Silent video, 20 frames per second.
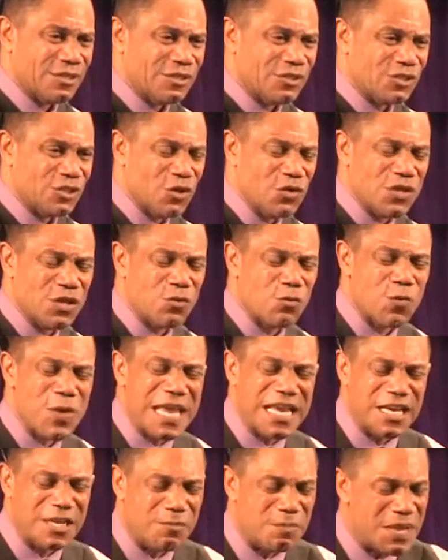So that
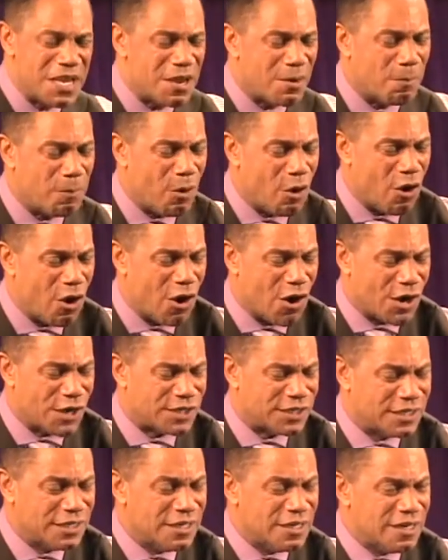we could be a
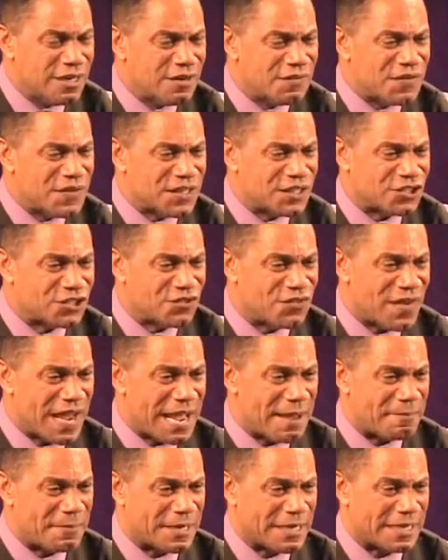part of his
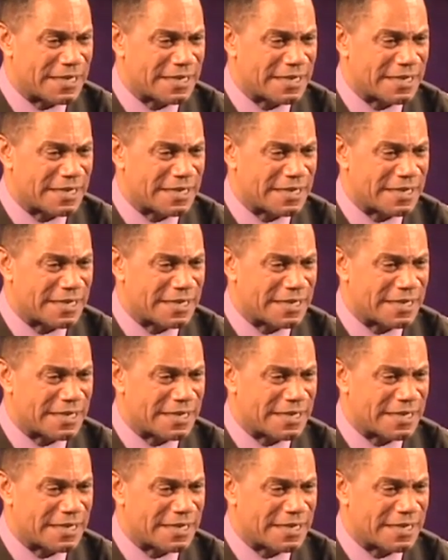family.